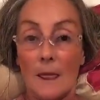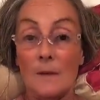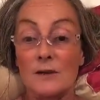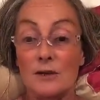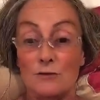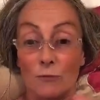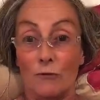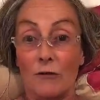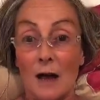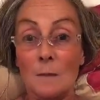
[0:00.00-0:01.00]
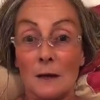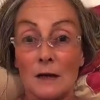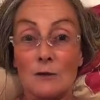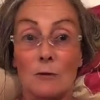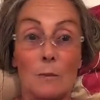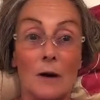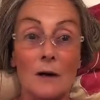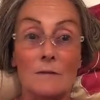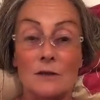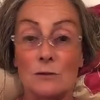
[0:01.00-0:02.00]
and this is your family, you are
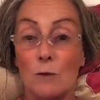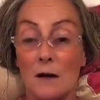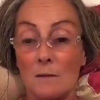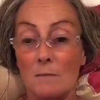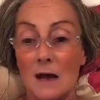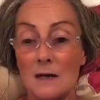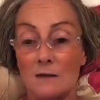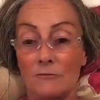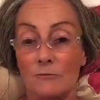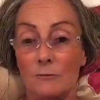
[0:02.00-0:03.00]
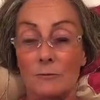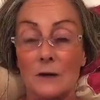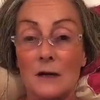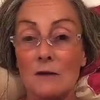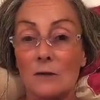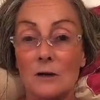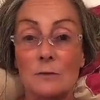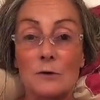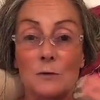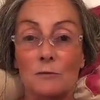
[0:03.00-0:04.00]
part of this one massive,
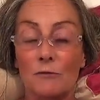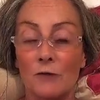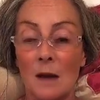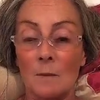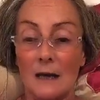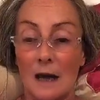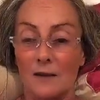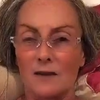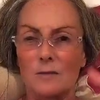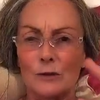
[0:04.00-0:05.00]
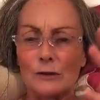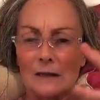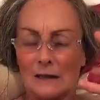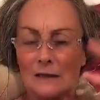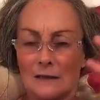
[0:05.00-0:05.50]
benevolent, beautiful family out of the body.